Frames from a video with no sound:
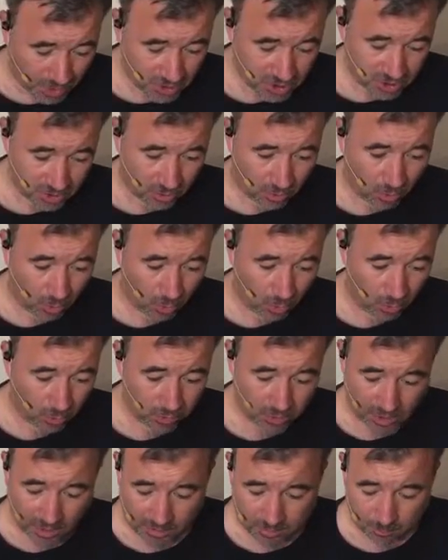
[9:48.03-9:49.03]

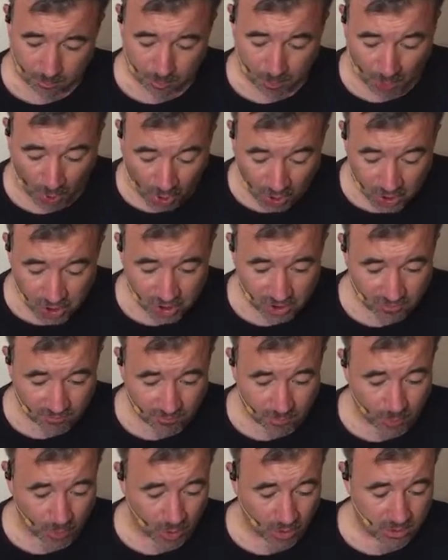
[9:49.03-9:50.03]
whole bunch
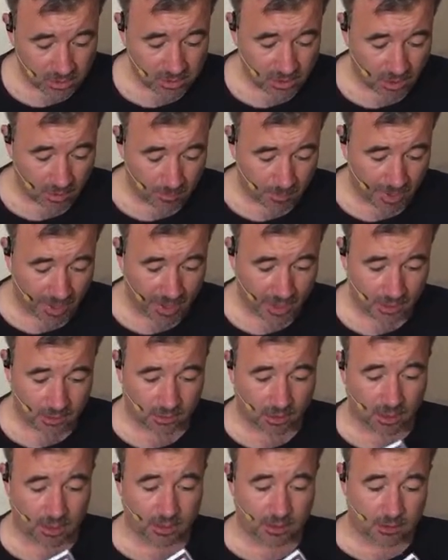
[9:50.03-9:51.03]
of books come back
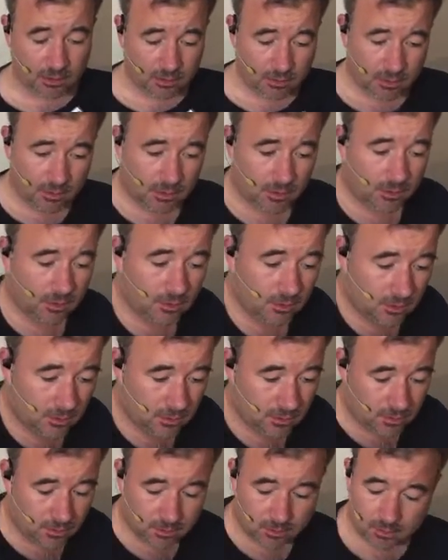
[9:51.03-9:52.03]
like
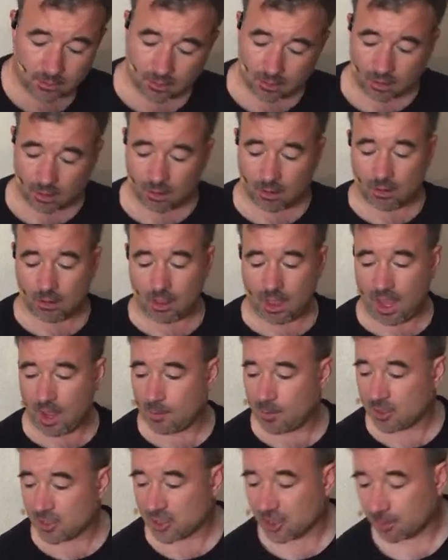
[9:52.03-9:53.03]
all
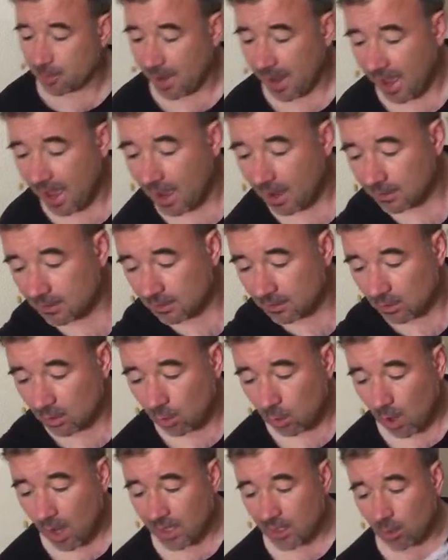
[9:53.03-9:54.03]
amateur packed in
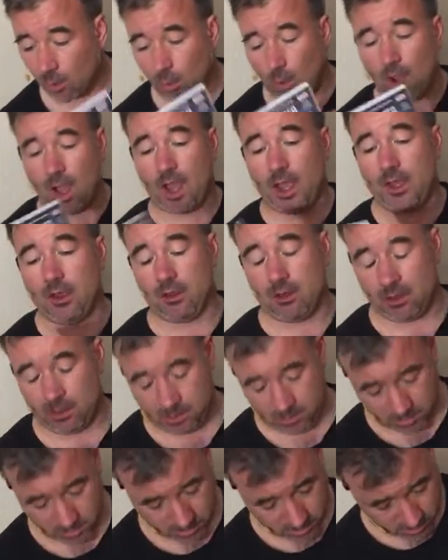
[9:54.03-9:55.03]
quite a while.
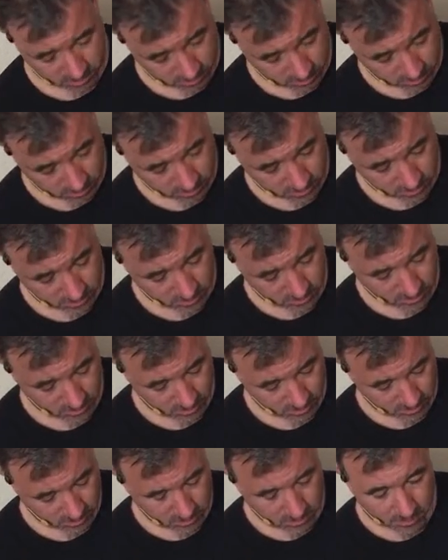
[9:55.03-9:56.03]

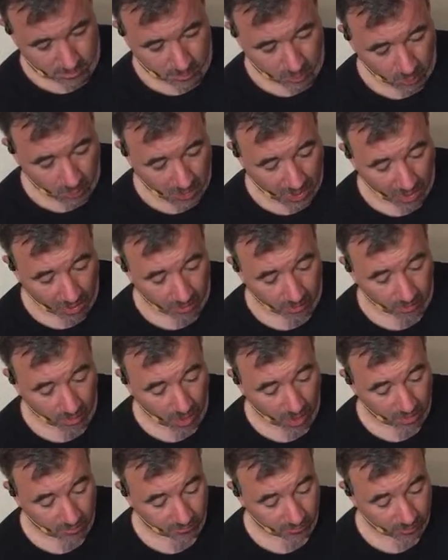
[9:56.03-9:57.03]
But we got a
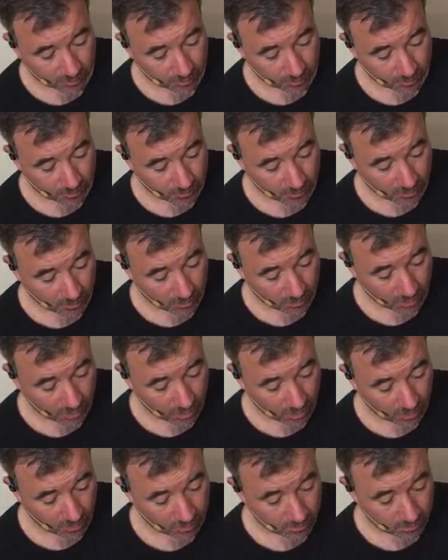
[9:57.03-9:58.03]
lot of them.
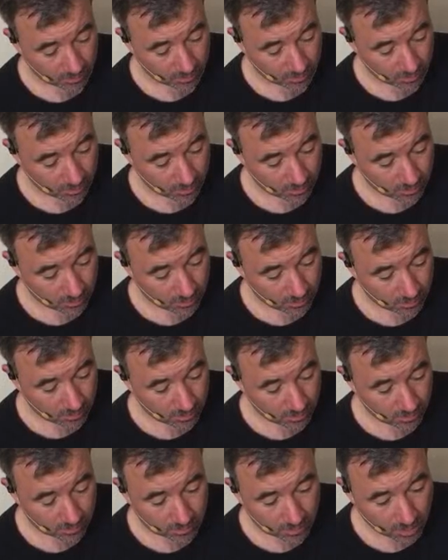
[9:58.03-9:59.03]
Okay.
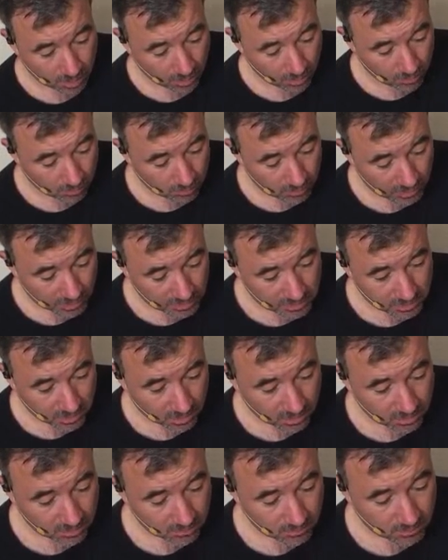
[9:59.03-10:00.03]
No, that's not.
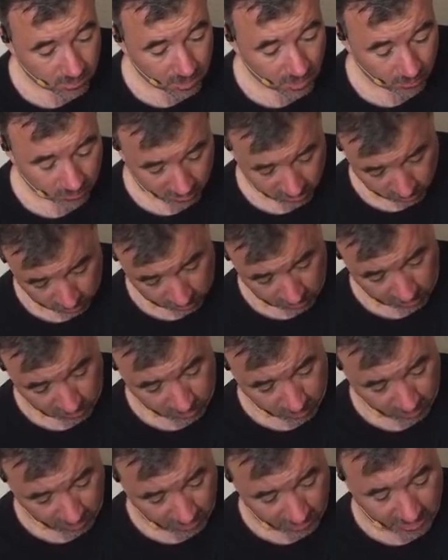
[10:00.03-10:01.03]
No, this one looks
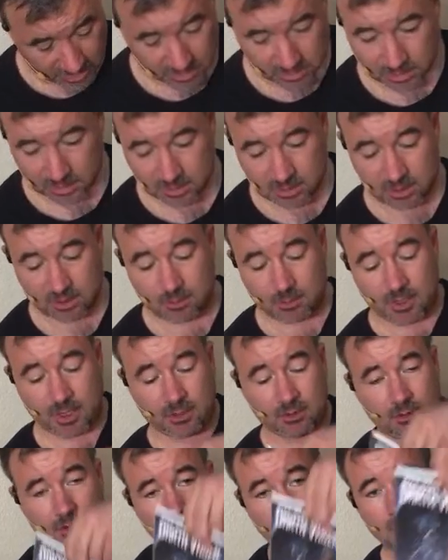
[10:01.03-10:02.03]
pretty decent too,
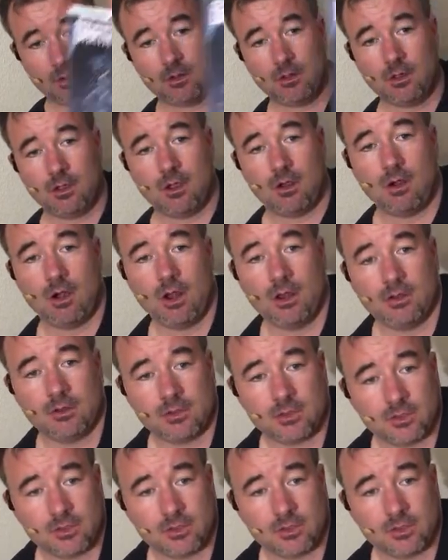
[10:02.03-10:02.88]
man. All right, so